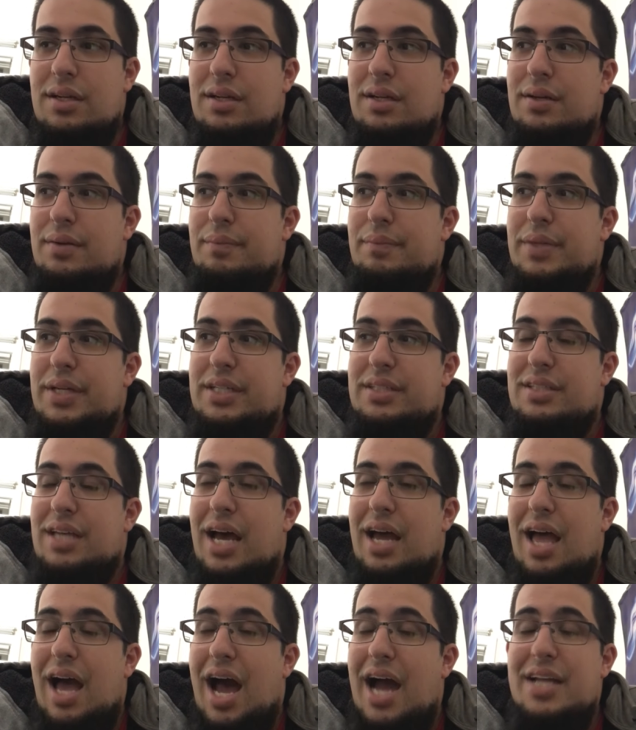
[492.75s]
Because
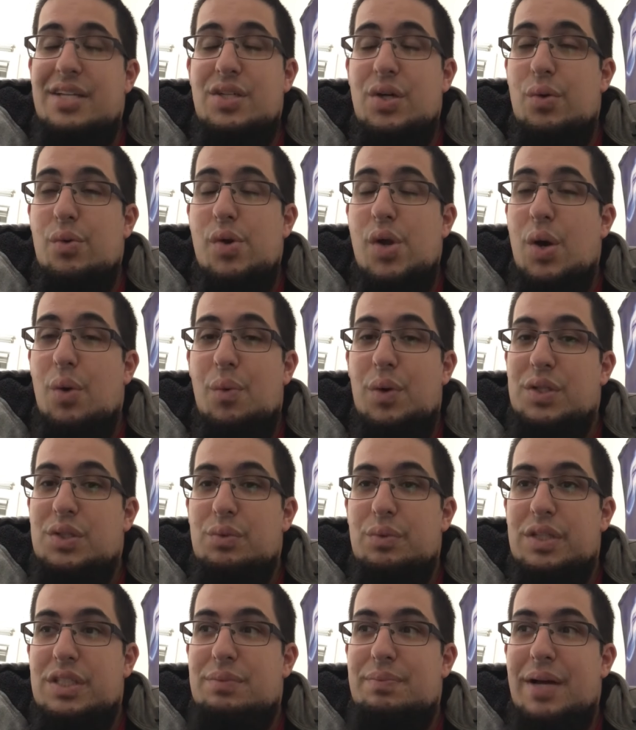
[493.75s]
I don't know what to
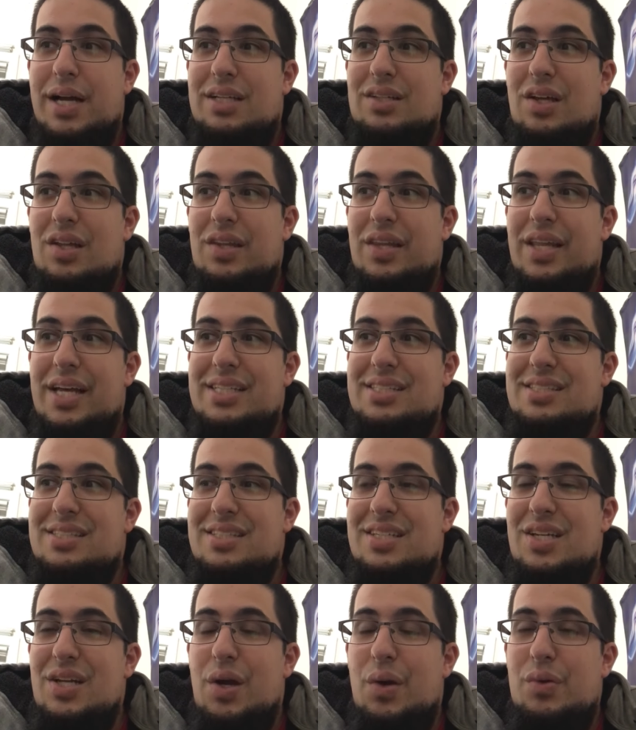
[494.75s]
expect. Unless, you
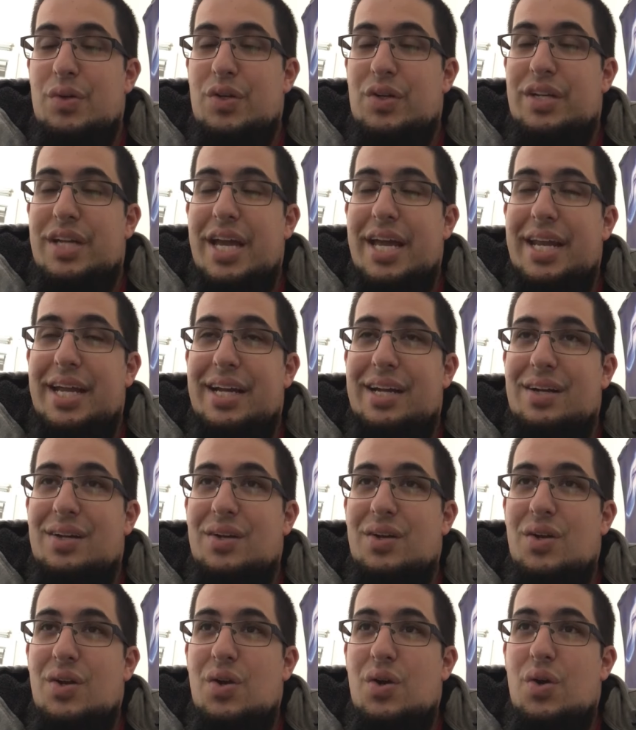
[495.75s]
know, you're getting
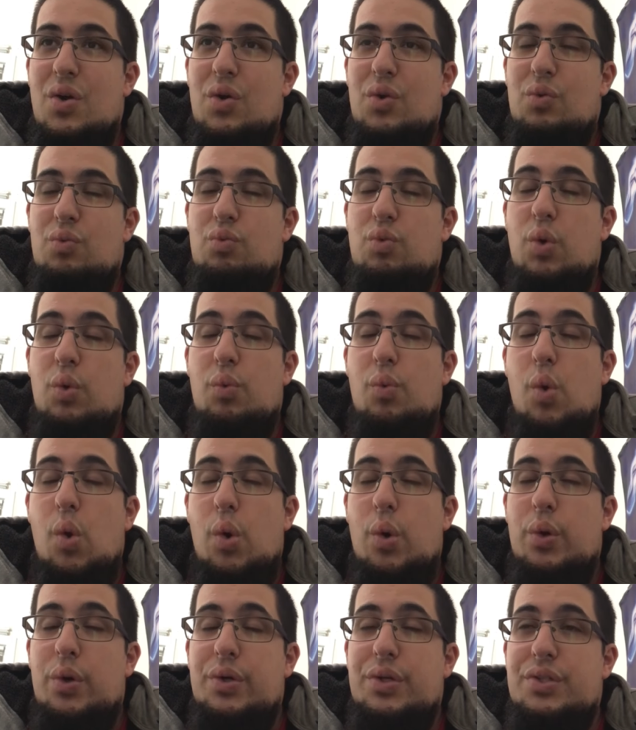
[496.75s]

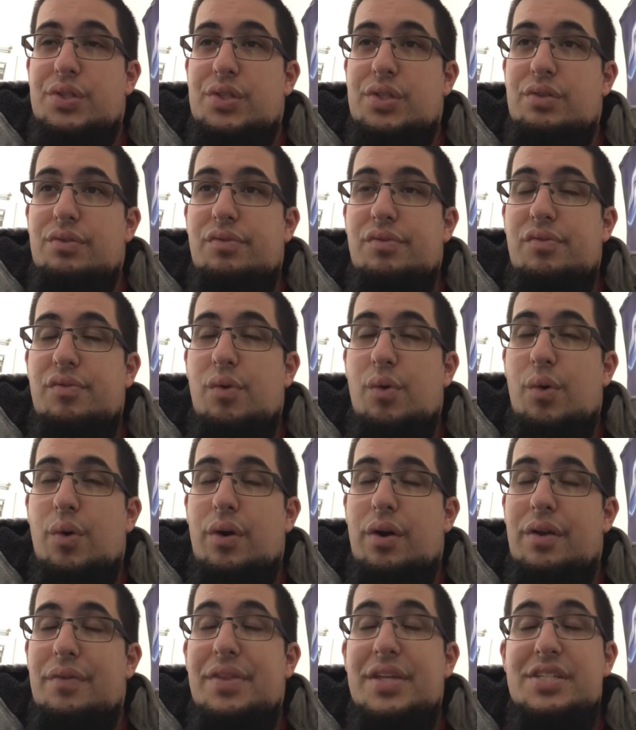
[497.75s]
rewards for,
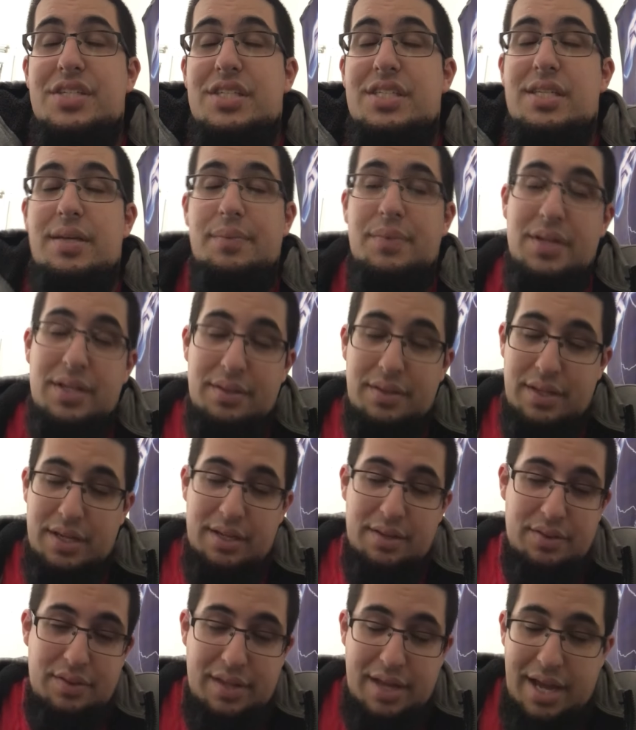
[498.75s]
this is something
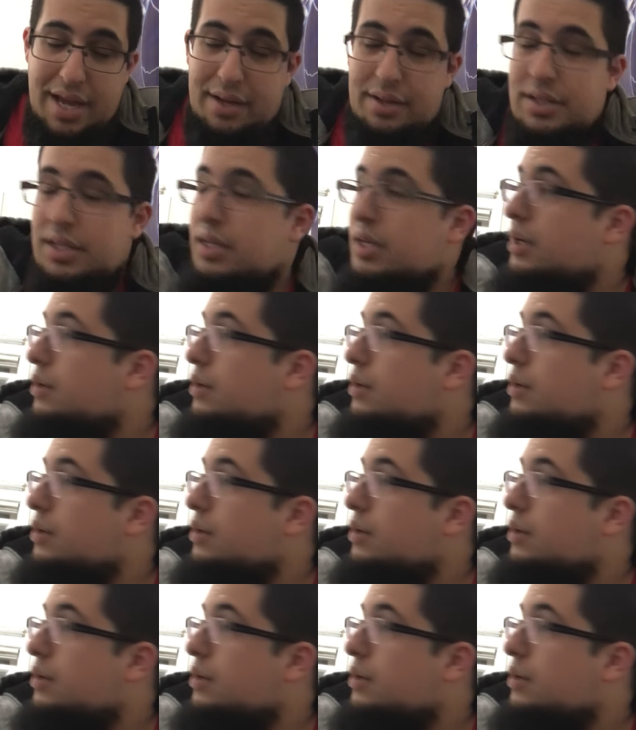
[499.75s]
that, you know,